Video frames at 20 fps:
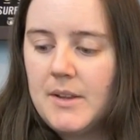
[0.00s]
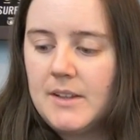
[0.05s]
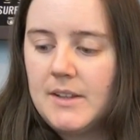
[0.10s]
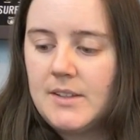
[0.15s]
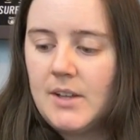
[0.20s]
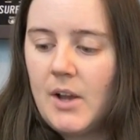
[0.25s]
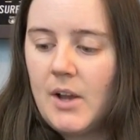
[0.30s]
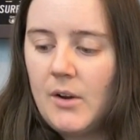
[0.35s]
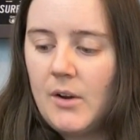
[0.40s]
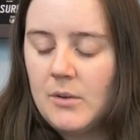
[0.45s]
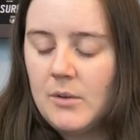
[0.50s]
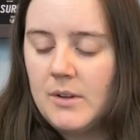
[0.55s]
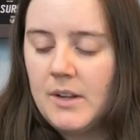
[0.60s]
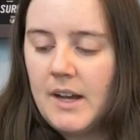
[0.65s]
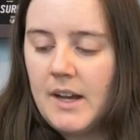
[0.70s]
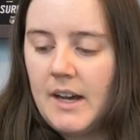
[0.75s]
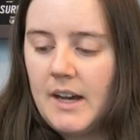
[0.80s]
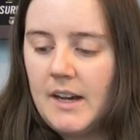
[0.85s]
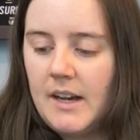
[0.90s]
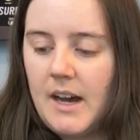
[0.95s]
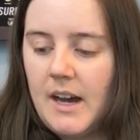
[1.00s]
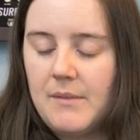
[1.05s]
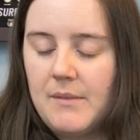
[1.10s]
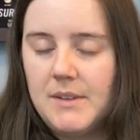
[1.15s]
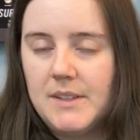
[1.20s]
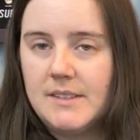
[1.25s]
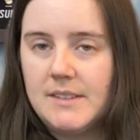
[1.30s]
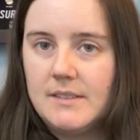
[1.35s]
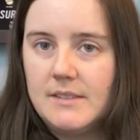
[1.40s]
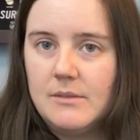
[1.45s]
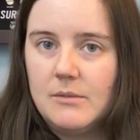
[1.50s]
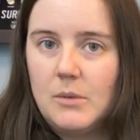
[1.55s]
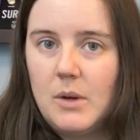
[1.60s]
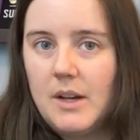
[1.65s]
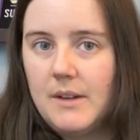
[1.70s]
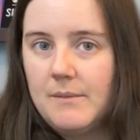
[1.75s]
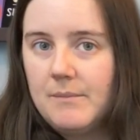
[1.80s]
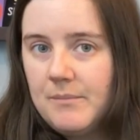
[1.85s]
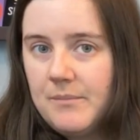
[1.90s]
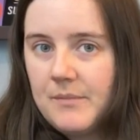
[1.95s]
tone,
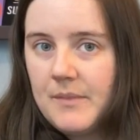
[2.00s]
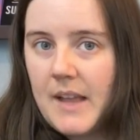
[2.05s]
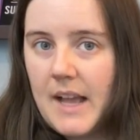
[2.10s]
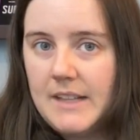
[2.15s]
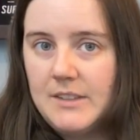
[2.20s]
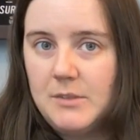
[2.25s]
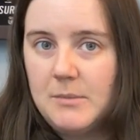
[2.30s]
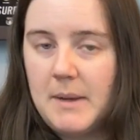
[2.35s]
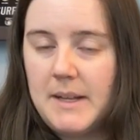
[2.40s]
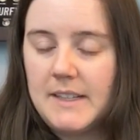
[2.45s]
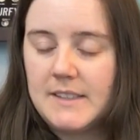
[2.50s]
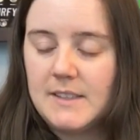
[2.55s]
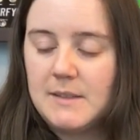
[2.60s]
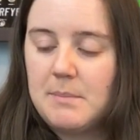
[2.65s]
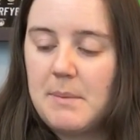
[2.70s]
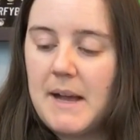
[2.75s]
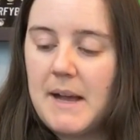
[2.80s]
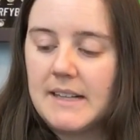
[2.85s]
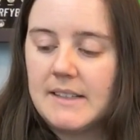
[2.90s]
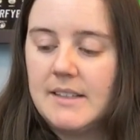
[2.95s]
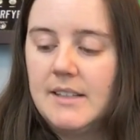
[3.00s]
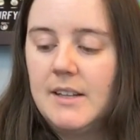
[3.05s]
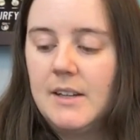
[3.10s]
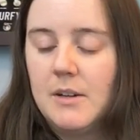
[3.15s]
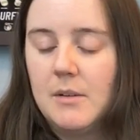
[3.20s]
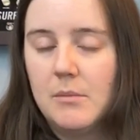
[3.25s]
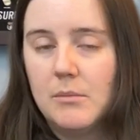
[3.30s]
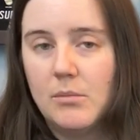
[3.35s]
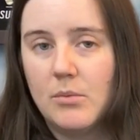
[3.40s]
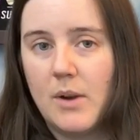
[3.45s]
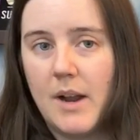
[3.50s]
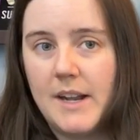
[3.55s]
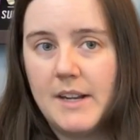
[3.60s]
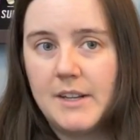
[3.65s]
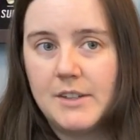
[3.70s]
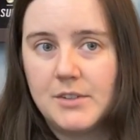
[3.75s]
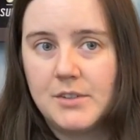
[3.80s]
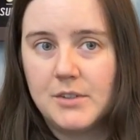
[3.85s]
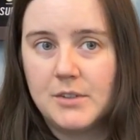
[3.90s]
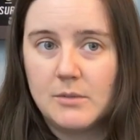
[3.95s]
well, as you might expect,
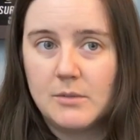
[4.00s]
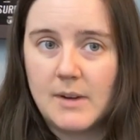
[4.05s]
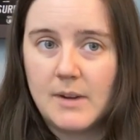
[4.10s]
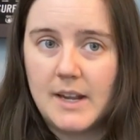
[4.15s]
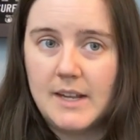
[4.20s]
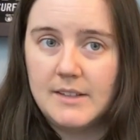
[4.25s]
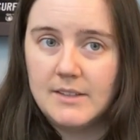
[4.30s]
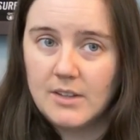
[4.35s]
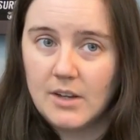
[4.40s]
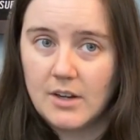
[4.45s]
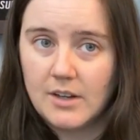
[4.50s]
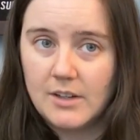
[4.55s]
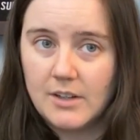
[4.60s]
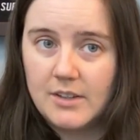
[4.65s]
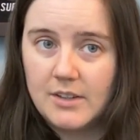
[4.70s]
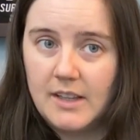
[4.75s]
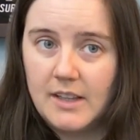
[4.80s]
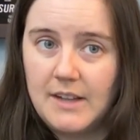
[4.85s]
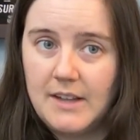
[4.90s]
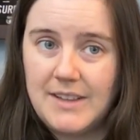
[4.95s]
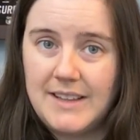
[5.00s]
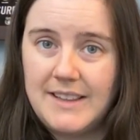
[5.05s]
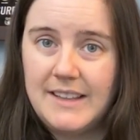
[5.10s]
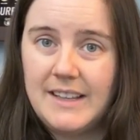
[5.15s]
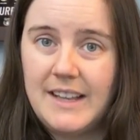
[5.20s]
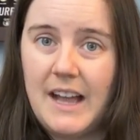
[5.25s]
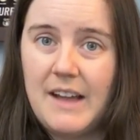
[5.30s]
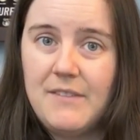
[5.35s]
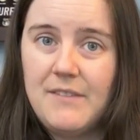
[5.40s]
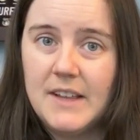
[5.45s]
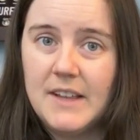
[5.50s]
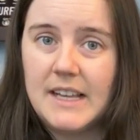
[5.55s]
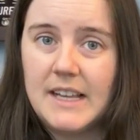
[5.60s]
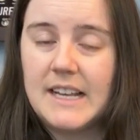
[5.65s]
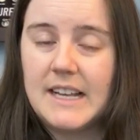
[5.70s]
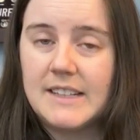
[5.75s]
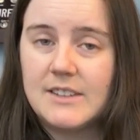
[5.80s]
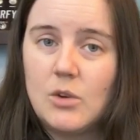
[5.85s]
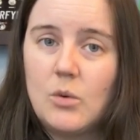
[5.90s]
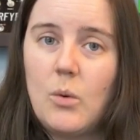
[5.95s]
brighter to the right, darker to the left. I feel like
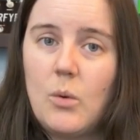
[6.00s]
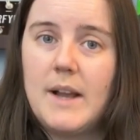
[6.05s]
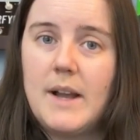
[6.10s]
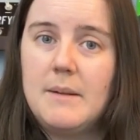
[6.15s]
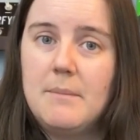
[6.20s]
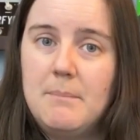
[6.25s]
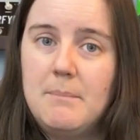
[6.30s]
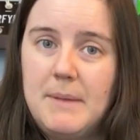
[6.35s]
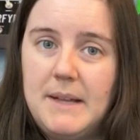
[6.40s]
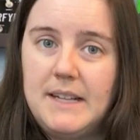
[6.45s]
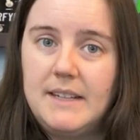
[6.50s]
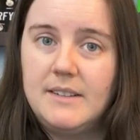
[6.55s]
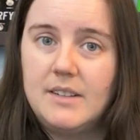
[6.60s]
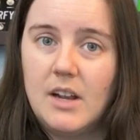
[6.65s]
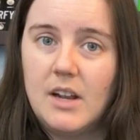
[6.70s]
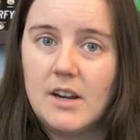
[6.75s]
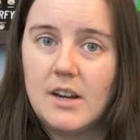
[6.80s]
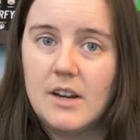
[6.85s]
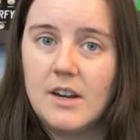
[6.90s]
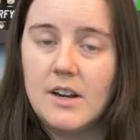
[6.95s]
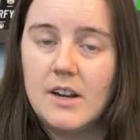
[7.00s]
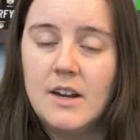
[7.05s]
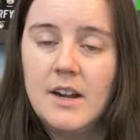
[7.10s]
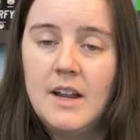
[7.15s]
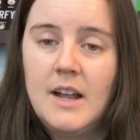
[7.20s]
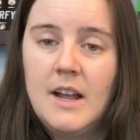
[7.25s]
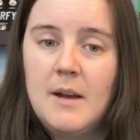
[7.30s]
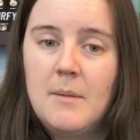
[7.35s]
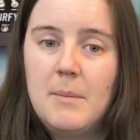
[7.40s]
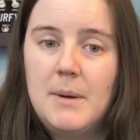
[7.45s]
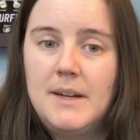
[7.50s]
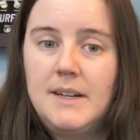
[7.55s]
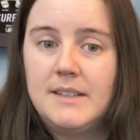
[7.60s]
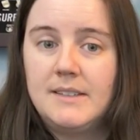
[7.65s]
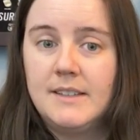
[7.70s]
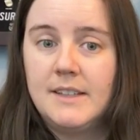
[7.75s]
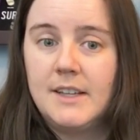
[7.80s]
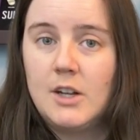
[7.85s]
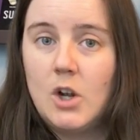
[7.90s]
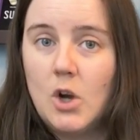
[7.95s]
it gets quite a bit darker, but it
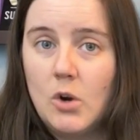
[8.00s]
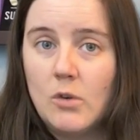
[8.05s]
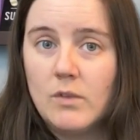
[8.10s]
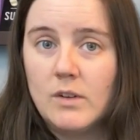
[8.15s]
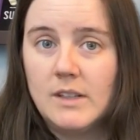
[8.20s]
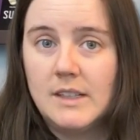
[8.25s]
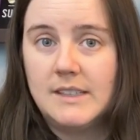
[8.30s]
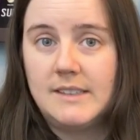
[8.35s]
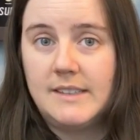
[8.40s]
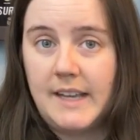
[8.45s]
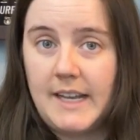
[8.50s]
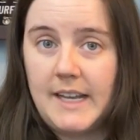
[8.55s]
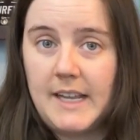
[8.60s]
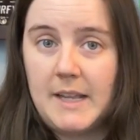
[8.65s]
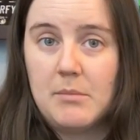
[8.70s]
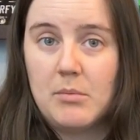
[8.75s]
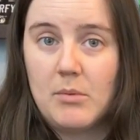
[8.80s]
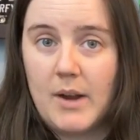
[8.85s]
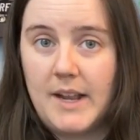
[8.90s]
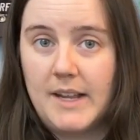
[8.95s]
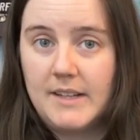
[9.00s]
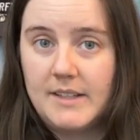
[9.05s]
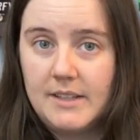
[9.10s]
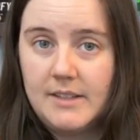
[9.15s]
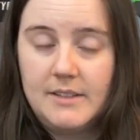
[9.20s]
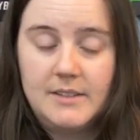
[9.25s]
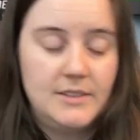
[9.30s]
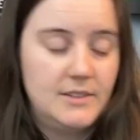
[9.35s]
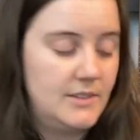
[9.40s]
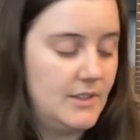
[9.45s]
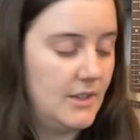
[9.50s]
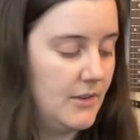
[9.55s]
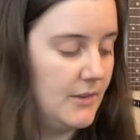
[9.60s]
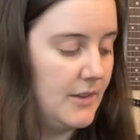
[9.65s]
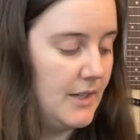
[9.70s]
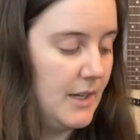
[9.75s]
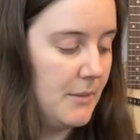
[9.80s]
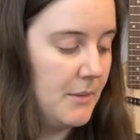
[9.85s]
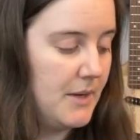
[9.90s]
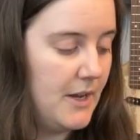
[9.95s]
doesn't get overly tinny bright. So
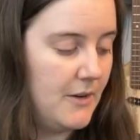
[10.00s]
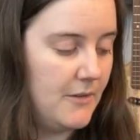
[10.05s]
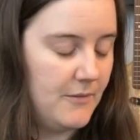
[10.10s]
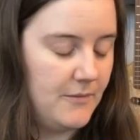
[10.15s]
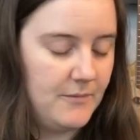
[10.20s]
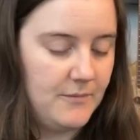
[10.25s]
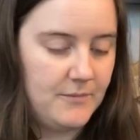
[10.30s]
here we go.